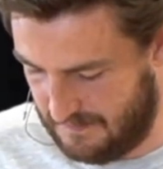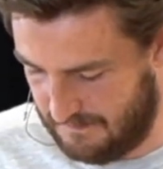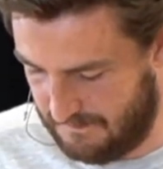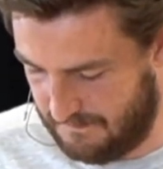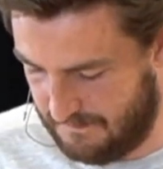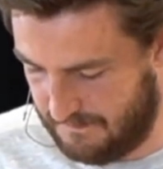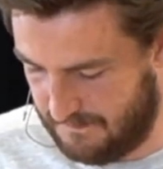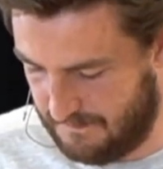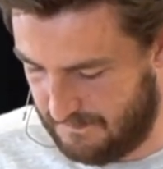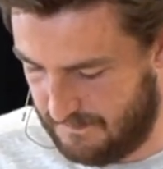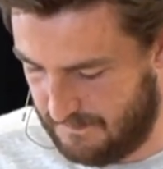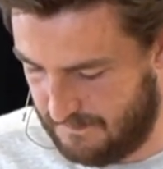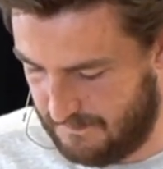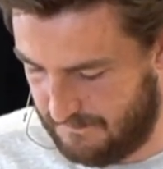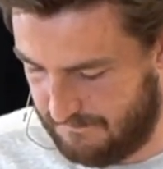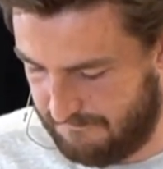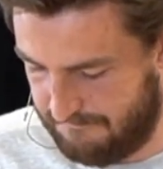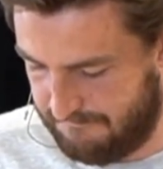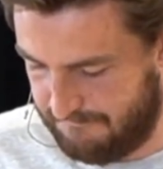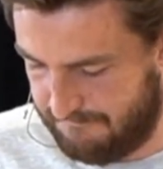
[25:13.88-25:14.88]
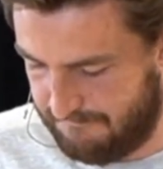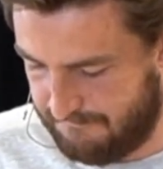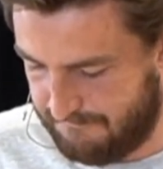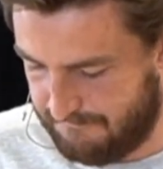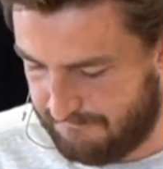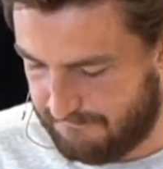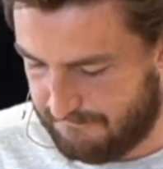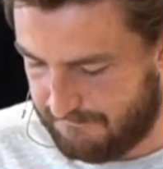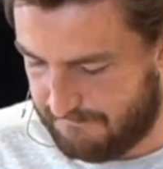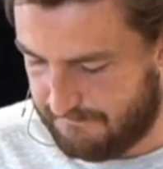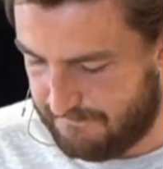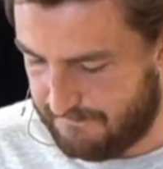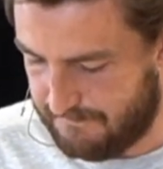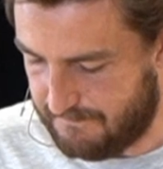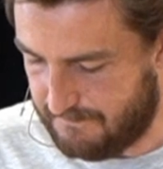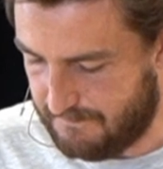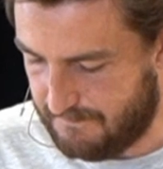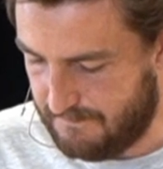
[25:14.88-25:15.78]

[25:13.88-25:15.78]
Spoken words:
Nothing is said.